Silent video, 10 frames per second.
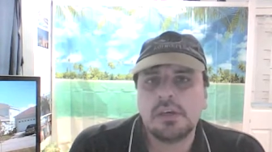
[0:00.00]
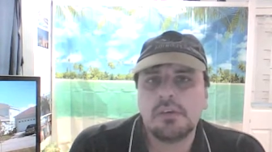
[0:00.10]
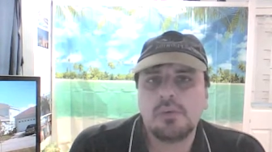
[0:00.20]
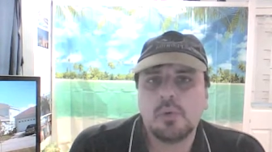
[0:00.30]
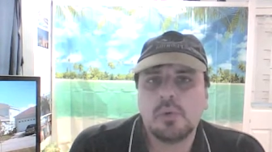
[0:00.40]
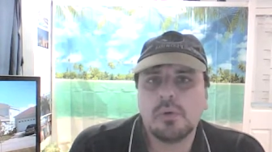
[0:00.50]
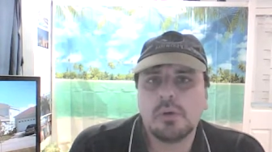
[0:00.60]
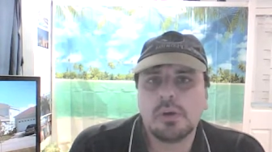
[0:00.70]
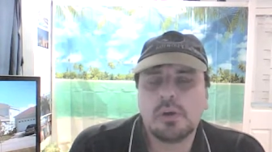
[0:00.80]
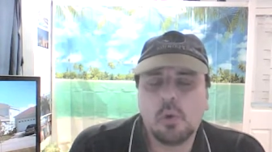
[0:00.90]

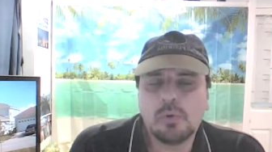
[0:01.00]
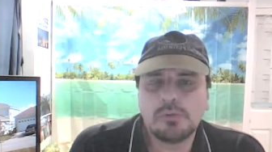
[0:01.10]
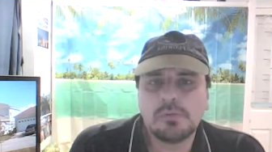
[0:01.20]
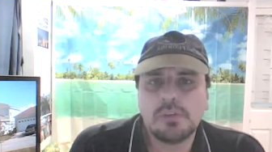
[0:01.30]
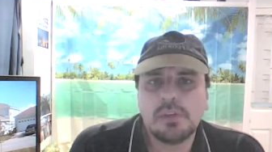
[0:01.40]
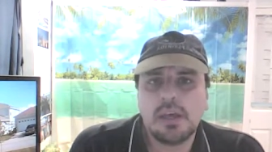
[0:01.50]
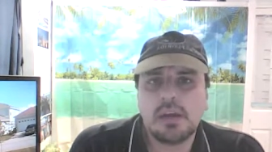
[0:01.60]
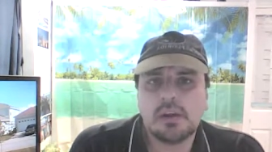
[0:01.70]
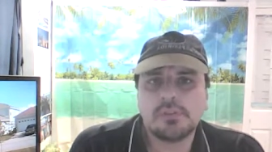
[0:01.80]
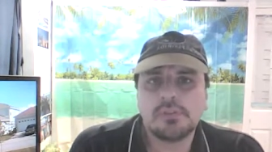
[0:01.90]
your goals,
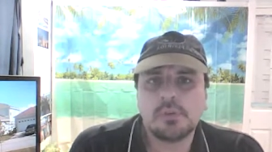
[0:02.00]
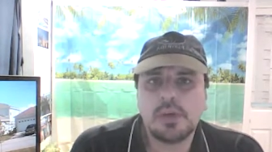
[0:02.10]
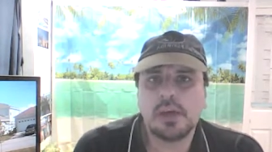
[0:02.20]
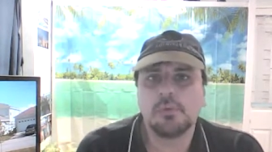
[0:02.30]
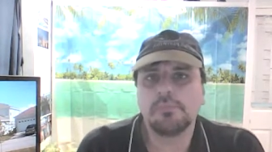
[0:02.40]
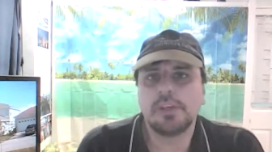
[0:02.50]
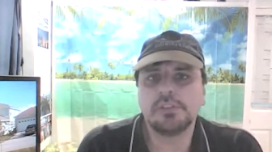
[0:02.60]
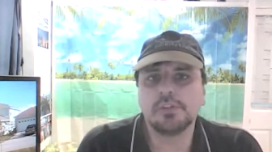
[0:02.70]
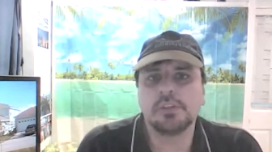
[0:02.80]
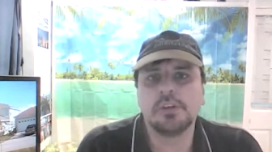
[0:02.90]
and also to help
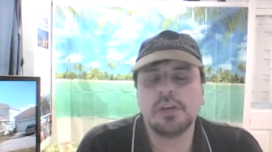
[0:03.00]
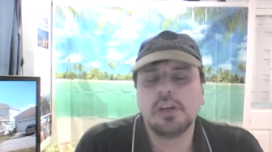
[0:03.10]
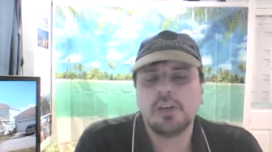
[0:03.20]
make sure